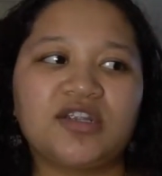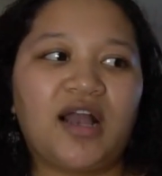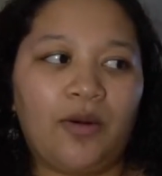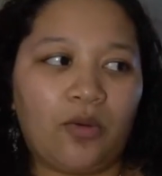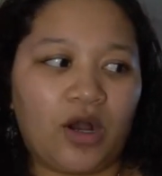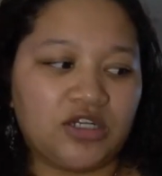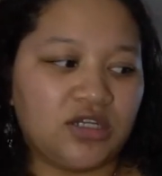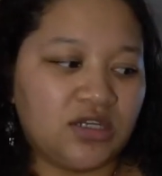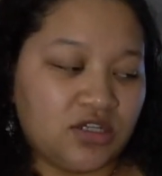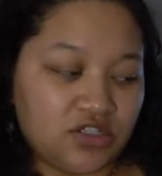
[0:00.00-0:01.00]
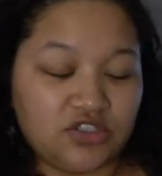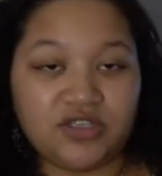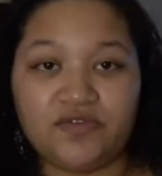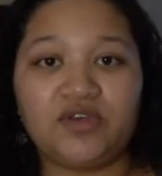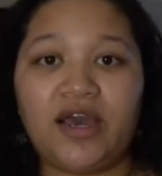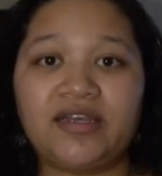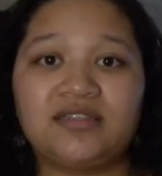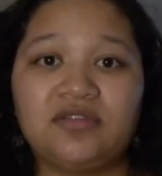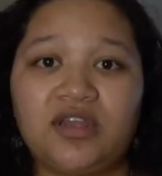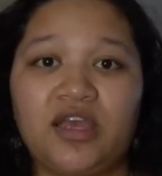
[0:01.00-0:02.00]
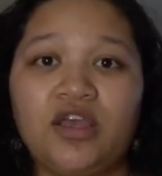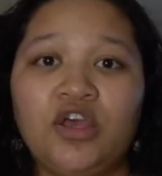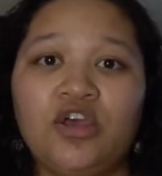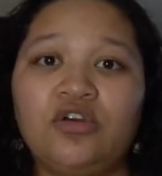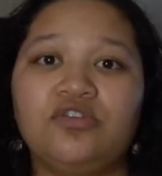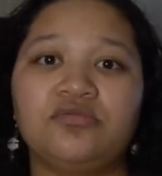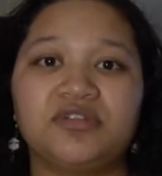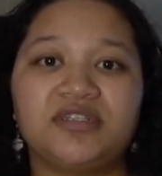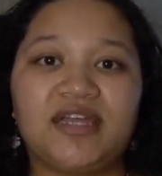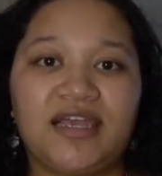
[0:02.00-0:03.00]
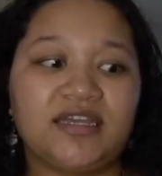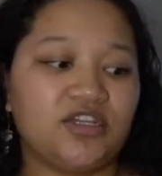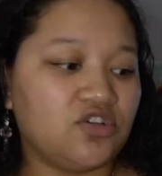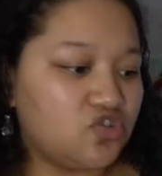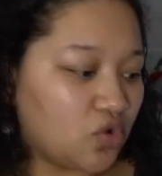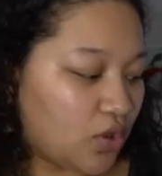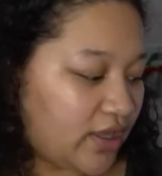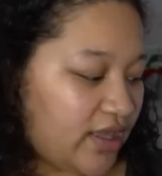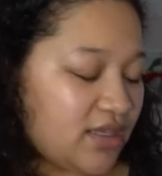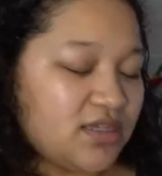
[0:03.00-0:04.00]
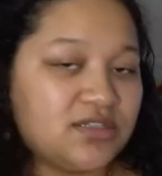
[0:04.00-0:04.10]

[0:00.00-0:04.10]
Like, I want to watch, give you guys something that you'll really like and enjoy.